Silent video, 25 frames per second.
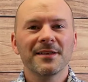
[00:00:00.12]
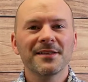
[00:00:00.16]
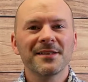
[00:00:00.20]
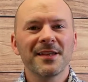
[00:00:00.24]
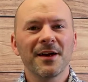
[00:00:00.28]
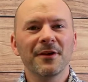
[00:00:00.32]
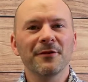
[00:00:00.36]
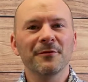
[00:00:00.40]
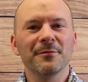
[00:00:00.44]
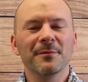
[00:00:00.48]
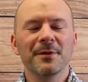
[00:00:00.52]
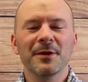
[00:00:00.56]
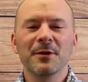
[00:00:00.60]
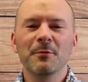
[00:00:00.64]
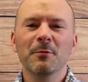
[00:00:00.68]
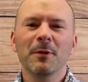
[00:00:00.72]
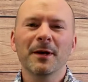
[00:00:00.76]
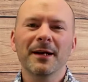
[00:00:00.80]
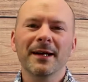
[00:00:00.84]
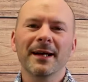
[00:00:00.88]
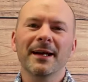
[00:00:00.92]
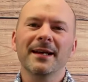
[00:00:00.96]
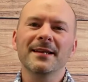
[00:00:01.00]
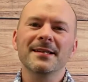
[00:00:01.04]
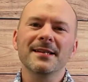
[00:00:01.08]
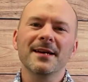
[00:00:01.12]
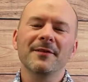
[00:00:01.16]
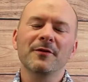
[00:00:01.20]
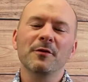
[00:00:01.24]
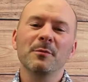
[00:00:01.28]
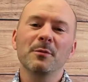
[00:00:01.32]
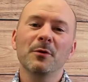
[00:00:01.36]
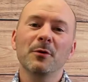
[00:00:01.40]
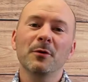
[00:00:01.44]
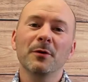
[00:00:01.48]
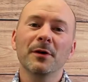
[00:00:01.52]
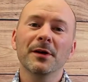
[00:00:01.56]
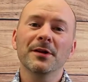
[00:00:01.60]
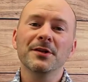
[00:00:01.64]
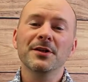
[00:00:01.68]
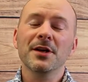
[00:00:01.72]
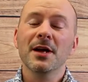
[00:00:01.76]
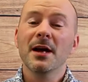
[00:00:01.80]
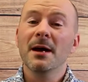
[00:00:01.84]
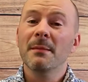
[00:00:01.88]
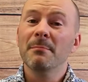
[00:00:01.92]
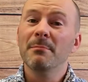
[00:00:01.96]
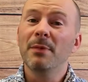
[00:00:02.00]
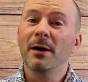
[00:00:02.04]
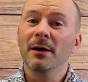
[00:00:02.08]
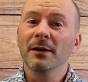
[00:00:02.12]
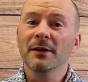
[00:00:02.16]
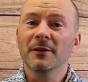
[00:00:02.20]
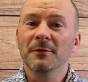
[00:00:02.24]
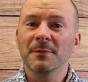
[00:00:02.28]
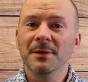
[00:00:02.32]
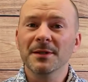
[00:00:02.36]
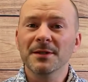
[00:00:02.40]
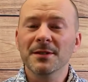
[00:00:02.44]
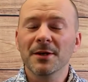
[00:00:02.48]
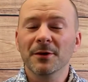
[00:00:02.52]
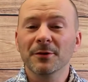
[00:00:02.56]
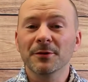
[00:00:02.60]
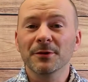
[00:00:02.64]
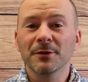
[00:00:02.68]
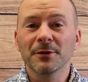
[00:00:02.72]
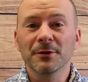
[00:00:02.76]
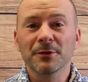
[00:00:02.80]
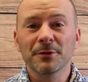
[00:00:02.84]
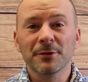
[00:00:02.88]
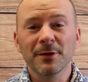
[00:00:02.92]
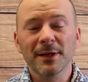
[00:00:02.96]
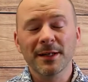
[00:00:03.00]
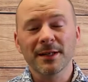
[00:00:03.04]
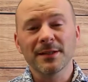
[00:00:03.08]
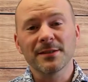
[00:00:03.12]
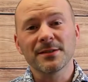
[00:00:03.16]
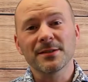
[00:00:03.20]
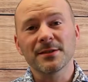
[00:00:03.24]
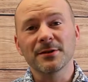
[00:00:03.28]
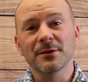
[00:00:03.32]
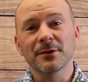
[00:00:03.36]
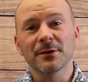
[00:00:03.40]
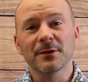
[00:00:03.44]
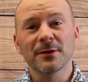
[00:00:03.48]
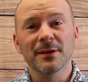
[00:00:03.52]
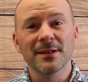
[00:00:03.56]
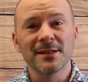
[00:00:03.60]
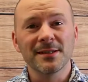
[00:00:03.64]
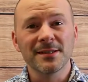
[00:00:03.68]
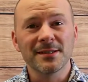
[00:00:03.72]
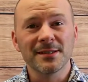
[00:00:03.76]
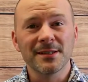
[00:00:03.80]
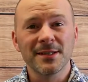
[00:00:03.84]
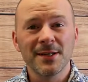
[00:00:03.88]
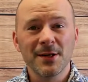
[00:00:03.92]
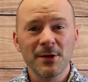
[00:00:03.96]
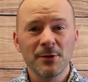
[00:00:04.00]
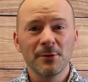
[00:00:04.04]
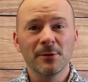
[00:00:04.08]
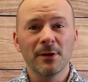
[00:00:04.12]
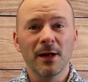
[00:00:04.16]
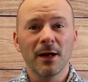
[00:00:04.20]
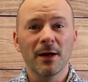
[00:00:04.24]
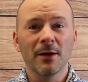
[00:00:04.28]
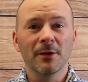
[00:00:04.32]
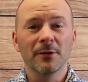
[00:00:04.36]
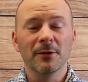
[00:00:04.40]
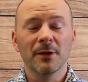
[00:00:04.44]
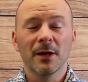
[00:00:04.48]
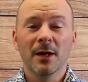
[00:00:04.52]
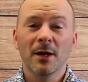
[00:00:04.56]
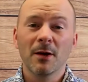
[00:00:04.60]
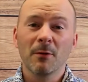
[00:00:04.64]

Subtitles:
So you want to get yourself a mortgage, but you've been told your credit score is too low.